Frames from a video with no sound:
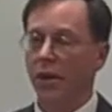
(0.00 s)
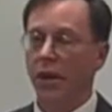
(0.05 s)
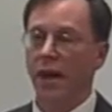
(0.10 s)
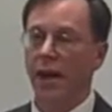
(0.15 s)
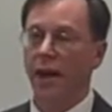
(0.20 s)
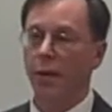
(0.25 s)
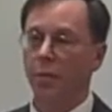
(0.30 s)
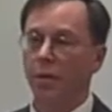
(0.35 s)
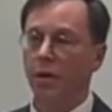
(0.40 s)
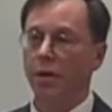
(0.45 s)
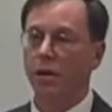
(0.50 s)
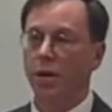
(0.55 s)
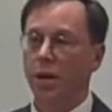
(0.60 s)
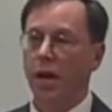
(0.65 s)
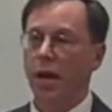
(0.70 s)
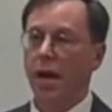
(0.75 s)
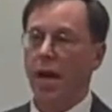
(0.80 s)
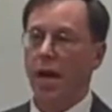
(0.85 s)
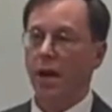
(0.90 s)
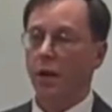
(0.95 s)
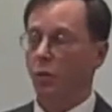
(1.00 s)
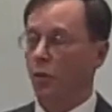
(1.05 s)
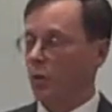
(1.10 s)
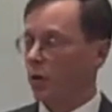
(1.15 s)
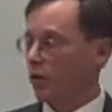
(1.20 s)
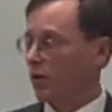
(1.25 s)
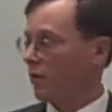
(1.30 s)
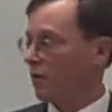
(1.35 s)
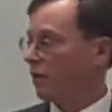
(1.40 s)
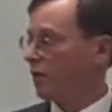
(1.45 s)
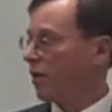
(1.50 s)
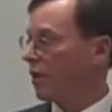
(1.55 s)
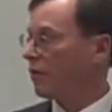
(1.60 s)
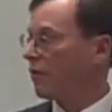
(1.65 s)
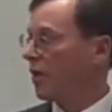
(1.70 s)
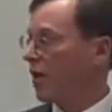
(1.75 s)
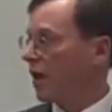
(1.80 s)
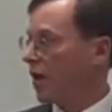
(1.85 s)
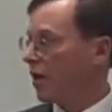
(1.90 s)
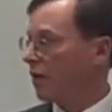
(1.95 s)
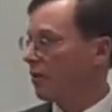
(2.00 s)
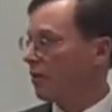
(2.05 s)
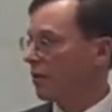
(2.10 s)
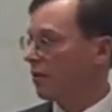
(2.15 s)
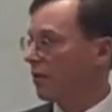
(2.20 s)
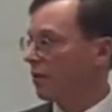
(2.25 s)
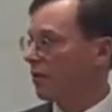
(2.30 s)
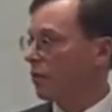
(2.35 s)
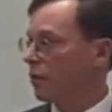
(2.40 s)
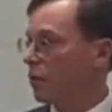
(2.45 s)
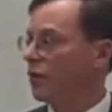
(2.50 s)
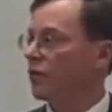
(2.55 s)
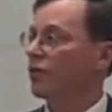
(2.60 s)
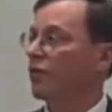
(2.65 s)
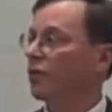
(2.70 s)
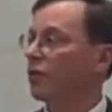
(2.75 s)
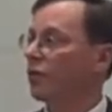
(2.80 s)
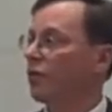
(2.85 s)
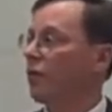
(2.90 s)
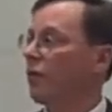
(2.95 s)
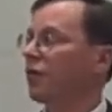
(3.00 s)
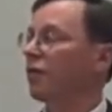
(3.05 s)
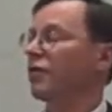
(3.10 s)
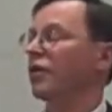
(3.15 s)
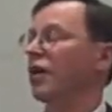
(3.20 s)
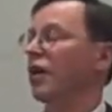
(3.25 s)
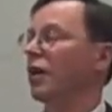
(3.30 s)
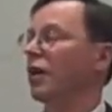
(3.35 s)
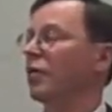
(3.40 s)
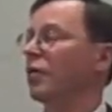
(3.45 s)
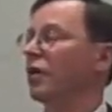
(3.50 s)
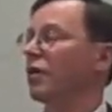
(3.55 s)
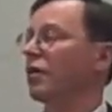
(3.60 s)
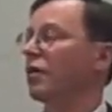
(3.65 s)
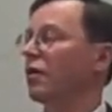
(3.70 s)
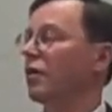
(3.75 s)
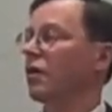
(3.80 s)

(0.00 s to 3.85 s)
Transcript: the camera, and when the event ended, we turned off the camera.